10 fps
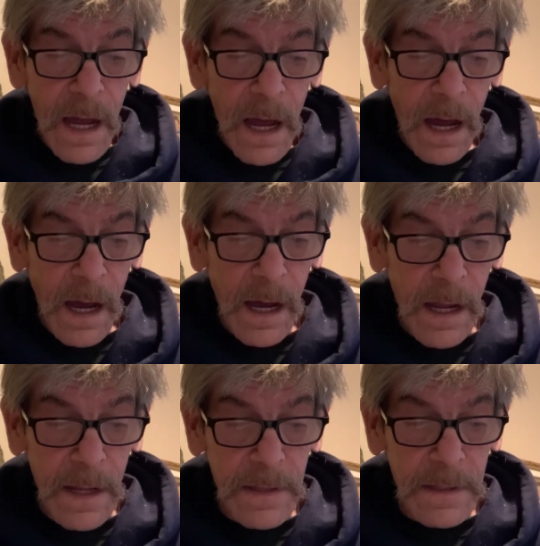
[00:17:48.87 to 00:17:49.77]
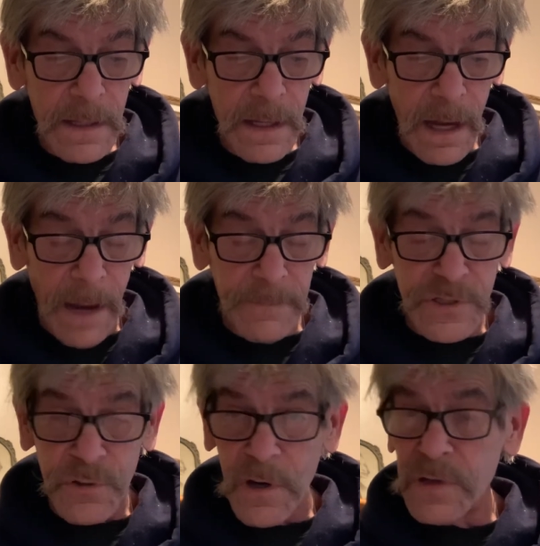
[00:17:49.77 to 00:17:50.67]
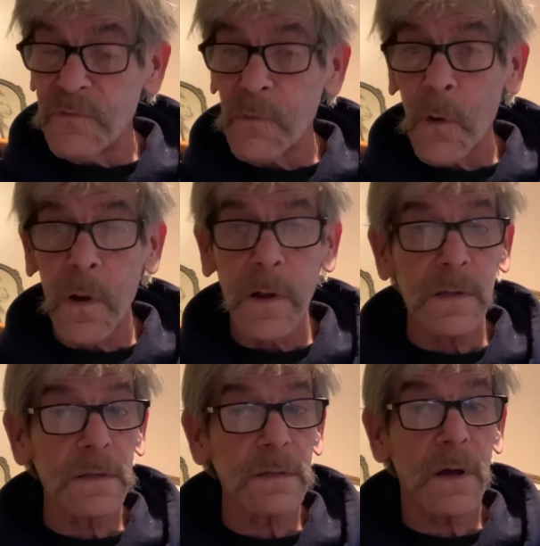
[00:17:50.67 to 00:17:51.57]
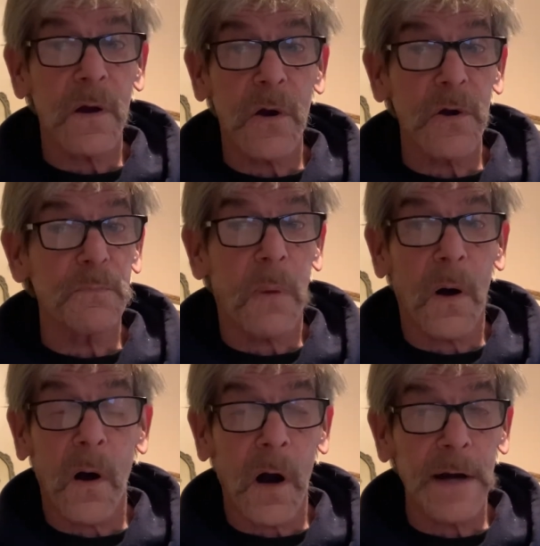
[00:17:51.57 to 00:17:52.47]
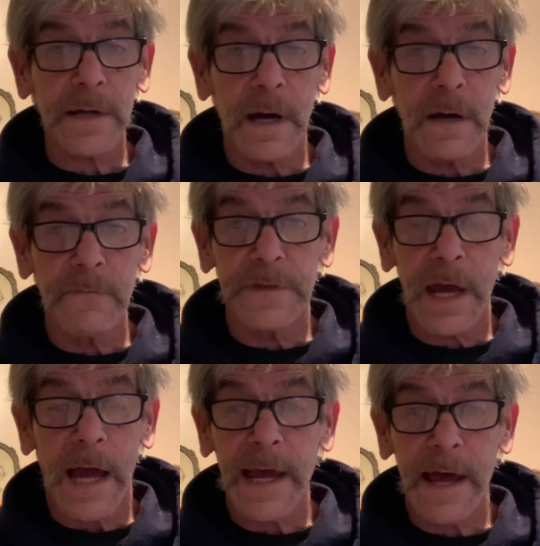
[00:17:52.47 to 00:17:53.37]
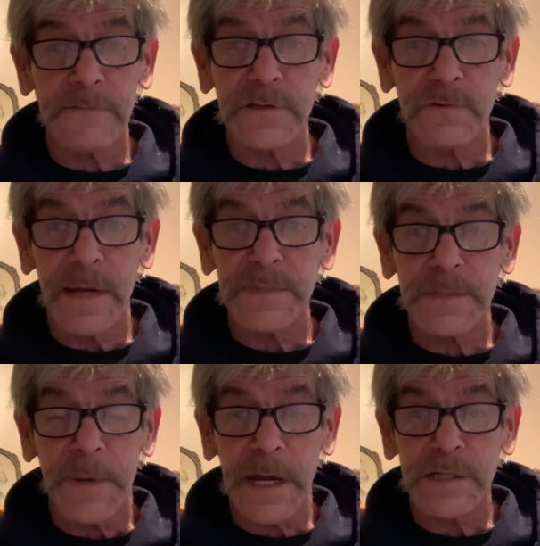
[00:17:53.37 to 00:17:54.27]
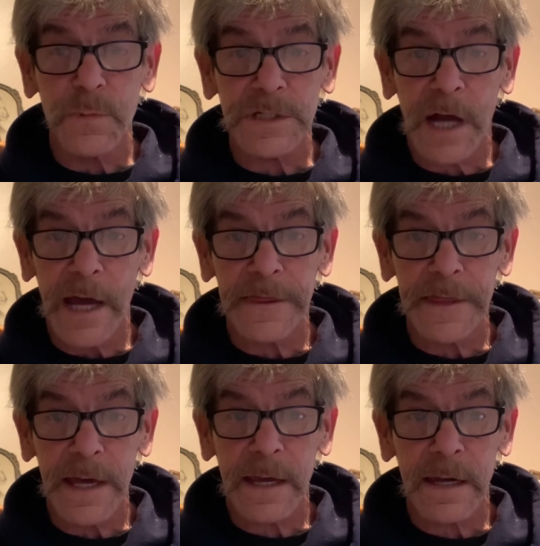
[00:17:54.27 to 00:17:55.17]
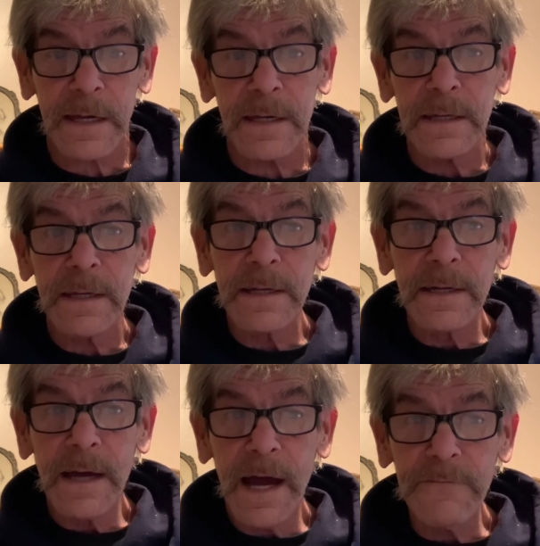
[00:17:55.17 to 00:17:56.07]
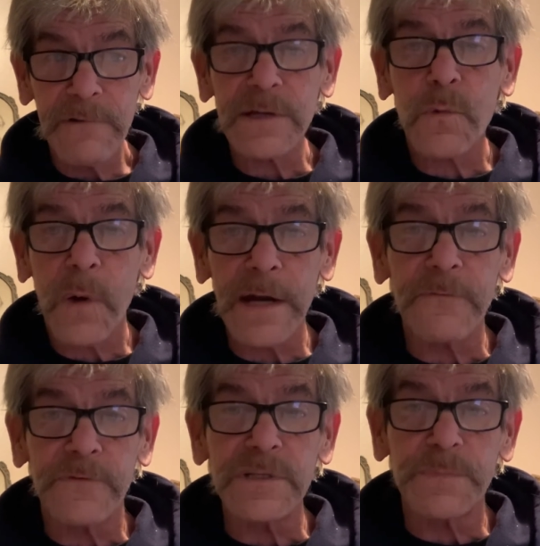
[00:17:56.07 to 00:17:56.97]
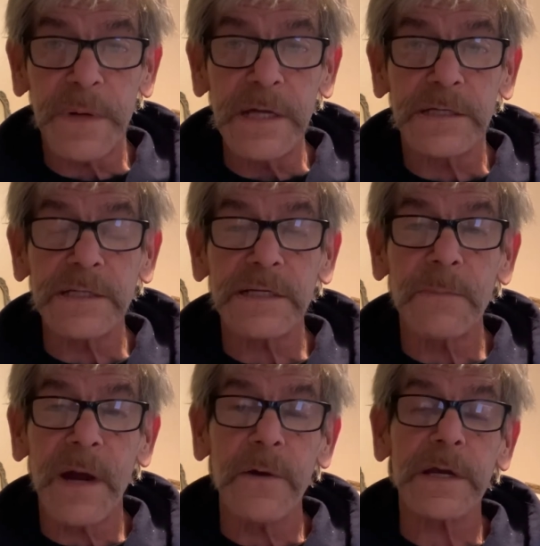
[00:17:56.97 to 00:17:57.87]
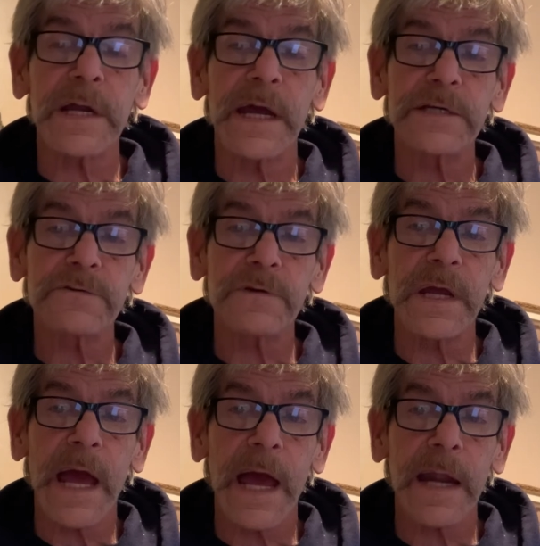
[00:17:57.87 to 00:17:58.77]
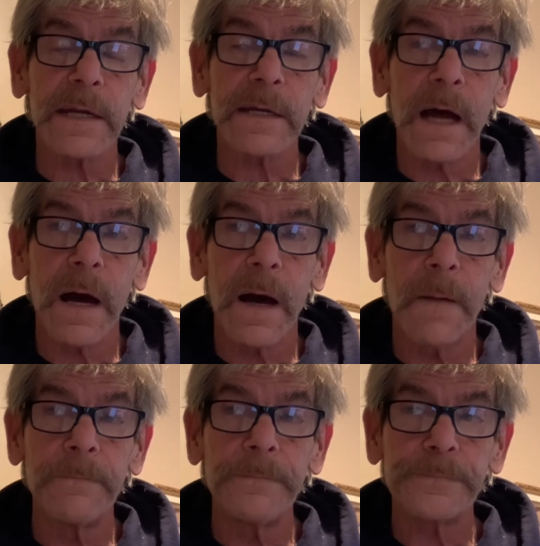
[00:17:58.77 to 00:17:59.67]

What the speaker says: I'm sure you've all heard part of the "I Have a Dream" speech, which I think I've read quite a few speeches in American history, and